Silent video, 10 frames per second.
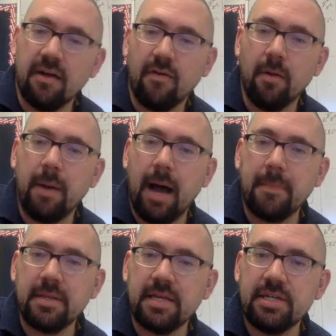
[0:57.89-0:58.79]
of our
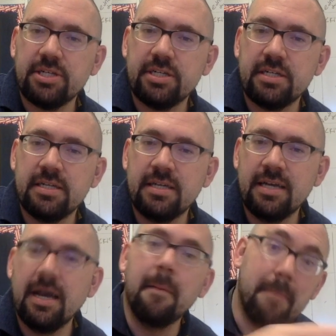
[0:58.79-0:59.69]
population
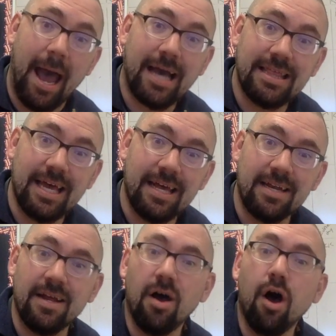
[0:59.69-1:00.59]
back
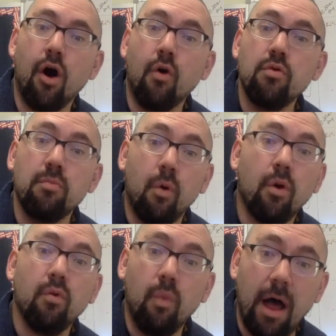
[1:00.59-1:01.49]
then owned
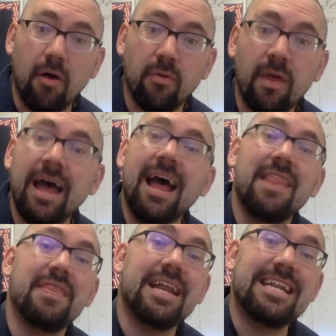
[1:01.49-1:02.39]
more wealth
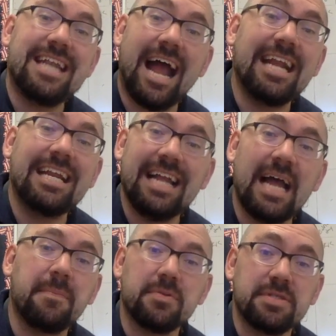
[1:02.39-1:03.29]
than
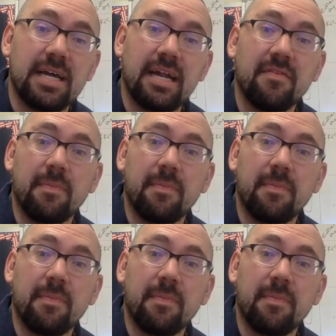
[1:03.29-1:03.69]
99% of the